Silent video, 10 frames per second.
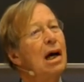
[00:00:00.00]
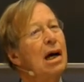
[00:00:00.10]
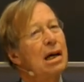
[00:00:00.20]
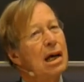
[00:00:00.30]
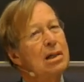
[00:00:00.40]

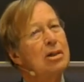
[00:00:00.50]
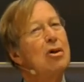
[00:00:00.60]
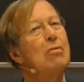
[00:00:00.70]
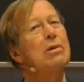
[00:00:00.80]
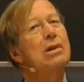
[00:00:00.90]
against
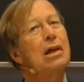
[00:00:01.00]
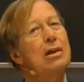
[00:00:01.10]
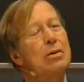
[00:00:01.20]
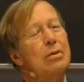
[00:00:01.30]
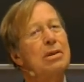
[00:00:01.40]

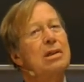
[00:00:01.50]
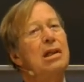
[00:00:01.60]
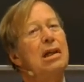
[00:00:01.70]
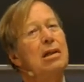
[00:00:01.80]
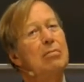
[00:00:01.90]
homosexuals
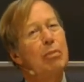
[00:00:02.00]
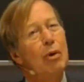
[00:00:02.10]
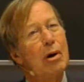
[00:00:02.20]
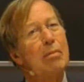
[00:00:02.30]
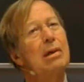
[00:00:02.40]
in
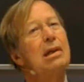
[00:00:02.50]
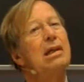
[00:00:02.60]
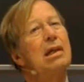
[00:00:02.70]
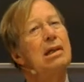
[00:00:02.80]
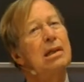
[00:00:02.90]
employment,
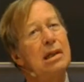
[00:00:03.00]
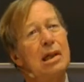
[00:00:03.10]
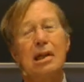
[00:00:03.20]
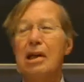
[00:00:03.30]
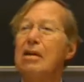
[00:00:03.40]
and indeed,